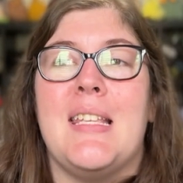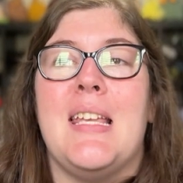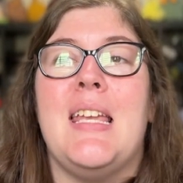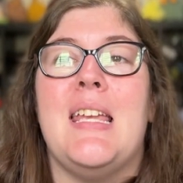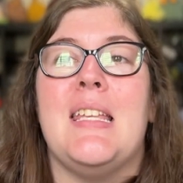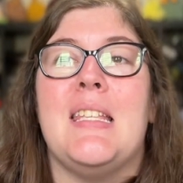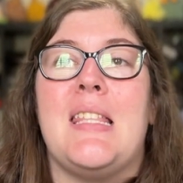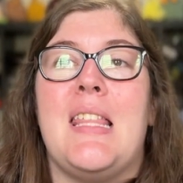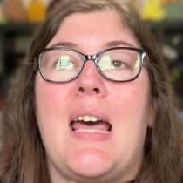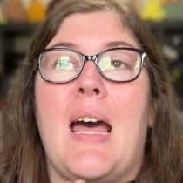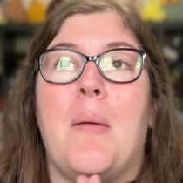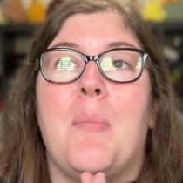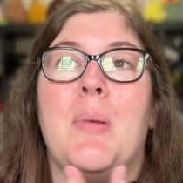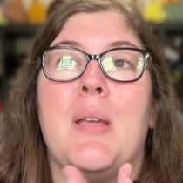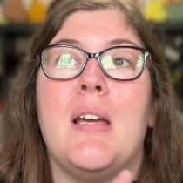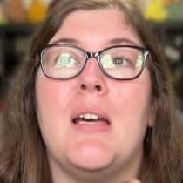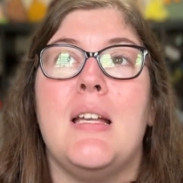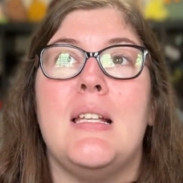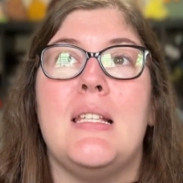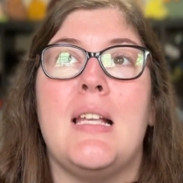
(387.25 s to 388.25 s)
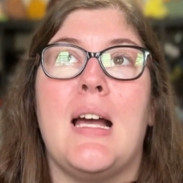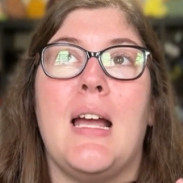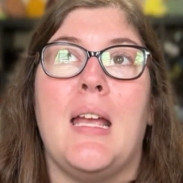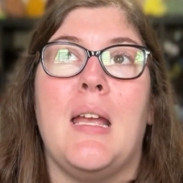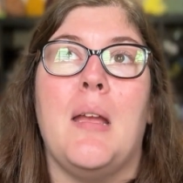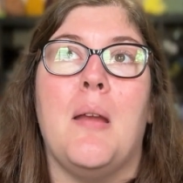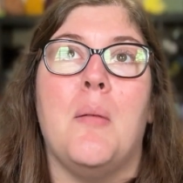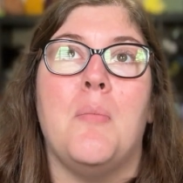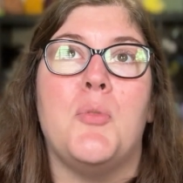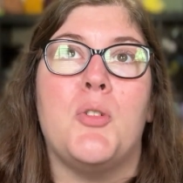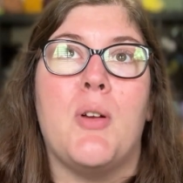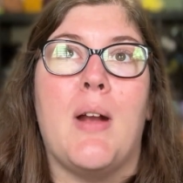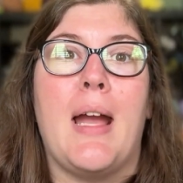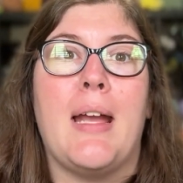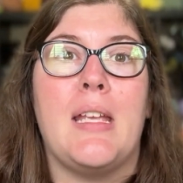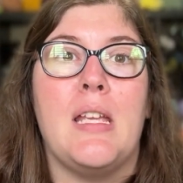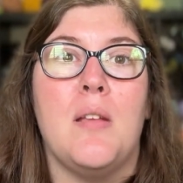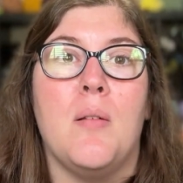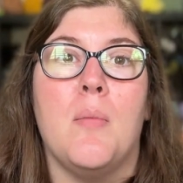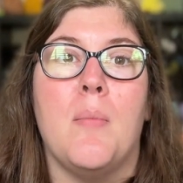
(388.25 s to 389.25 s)
is that because I am
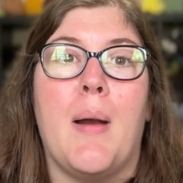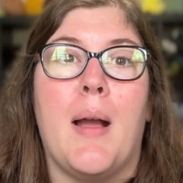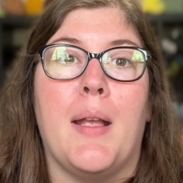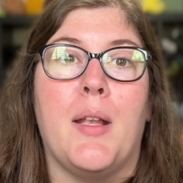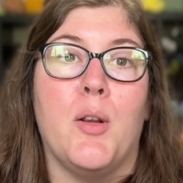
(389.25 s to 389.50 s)
tracking my